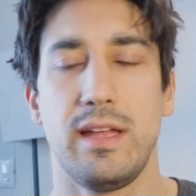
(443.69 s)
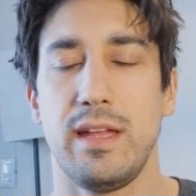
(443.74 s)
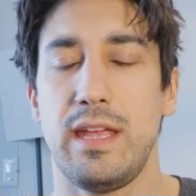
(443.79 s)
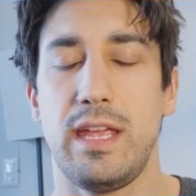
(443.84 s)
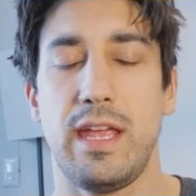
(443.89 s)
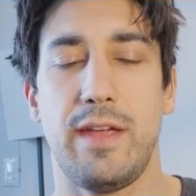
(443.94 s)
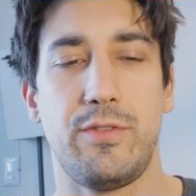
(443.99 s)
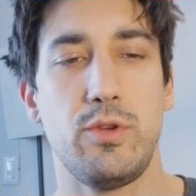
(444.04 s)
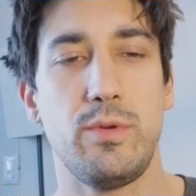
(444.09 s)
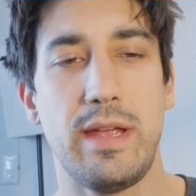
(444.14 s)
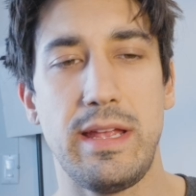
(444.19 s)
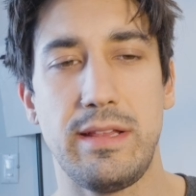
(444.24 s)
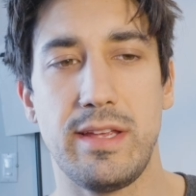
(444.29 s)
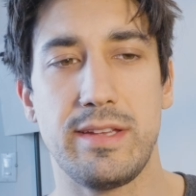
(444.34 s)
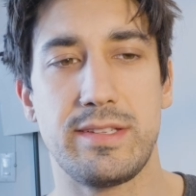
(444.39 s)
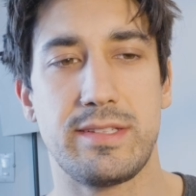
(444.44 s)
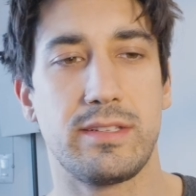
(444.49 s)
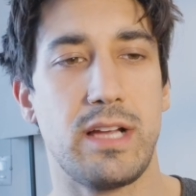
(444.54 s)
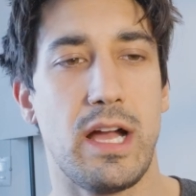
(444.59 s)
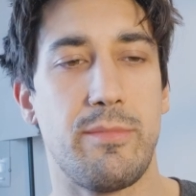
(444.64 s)
if you eat
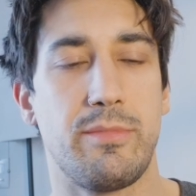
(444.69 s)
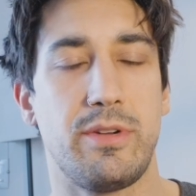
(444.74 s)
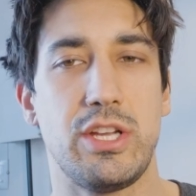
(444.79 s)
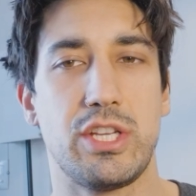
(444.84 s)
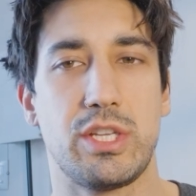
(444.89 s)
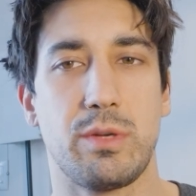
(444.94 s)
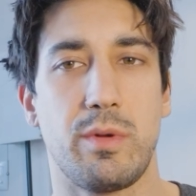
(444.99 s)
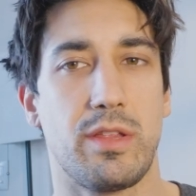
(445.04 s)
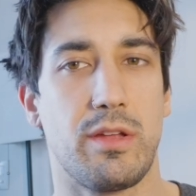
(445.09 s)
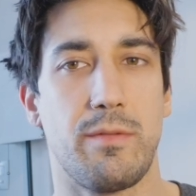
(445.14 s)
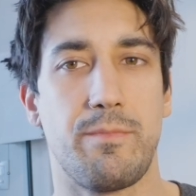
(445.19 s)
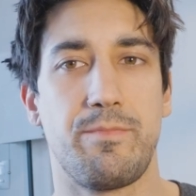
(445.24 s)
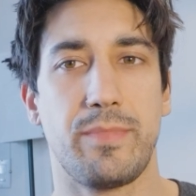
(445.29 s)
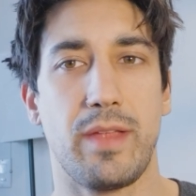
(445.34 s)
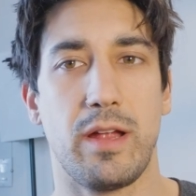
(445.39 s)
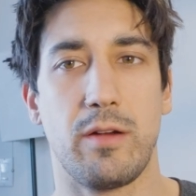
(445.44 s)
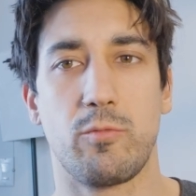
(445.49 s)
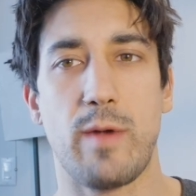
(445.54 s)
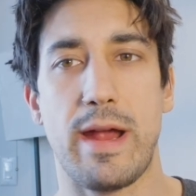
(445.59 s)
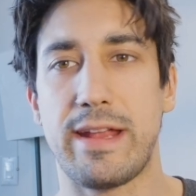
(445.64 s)
this in combination with a
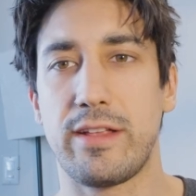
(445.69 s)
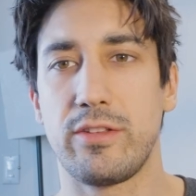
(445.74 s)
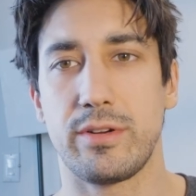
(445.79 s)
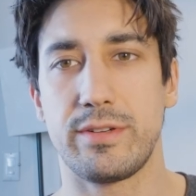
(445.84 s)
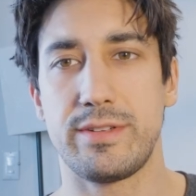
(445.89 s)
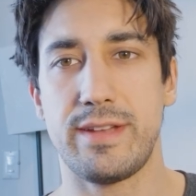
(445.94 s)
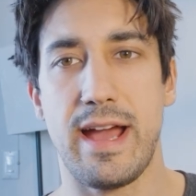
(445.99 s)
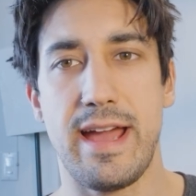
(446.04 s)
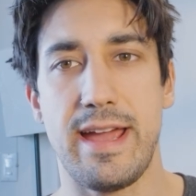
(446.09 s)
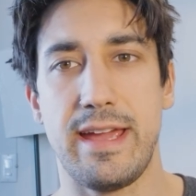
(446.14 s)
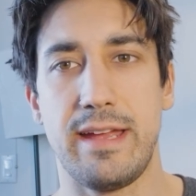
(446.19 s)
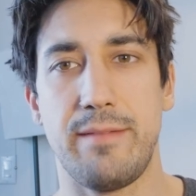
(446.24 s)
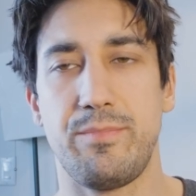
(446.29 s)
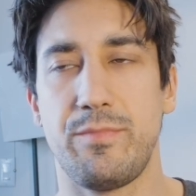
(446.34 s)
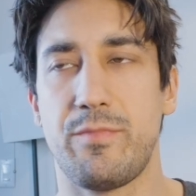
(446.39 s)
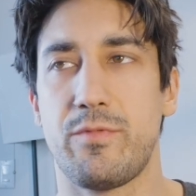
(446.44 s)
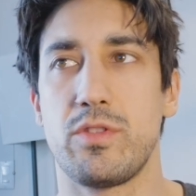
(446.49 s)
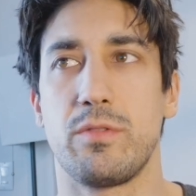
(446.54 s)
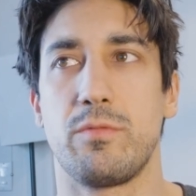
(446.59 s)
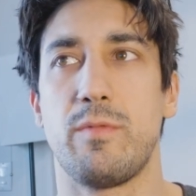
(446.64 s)
regular diet
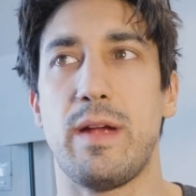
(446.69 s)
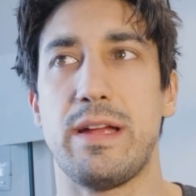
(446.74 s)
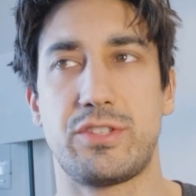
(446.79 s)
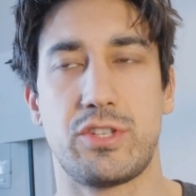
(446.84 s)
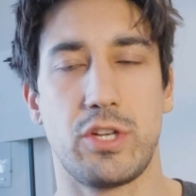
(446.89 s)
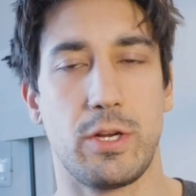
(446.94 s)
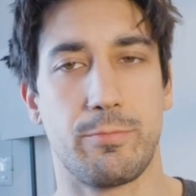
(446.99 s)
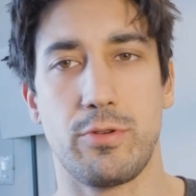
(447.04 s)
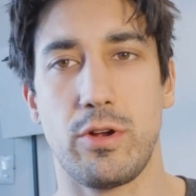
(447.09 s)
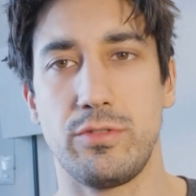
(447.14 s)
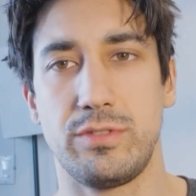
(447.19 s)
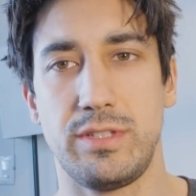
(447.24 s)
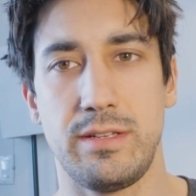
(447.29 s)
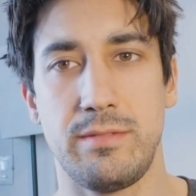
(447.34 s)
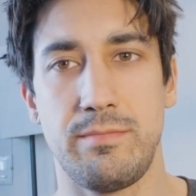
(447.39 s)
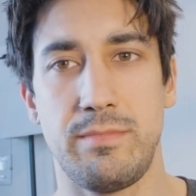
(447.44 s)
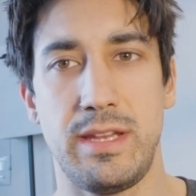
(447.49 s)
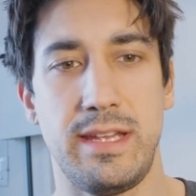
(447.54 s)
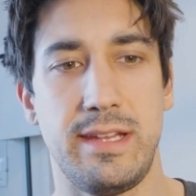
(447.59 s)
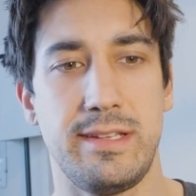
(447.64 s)
for the rest of your
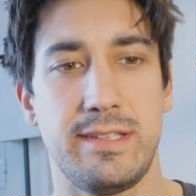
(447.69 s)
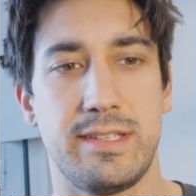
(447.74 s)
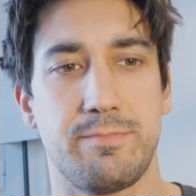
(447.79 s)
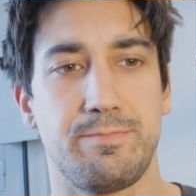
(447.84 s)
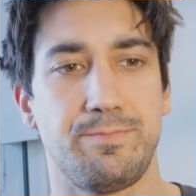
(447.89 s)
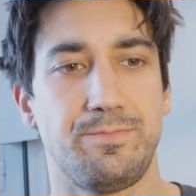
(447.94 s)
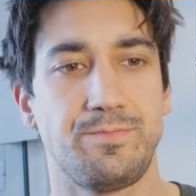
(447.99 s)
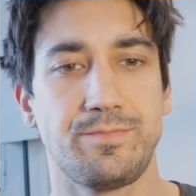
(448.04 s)
protein needs,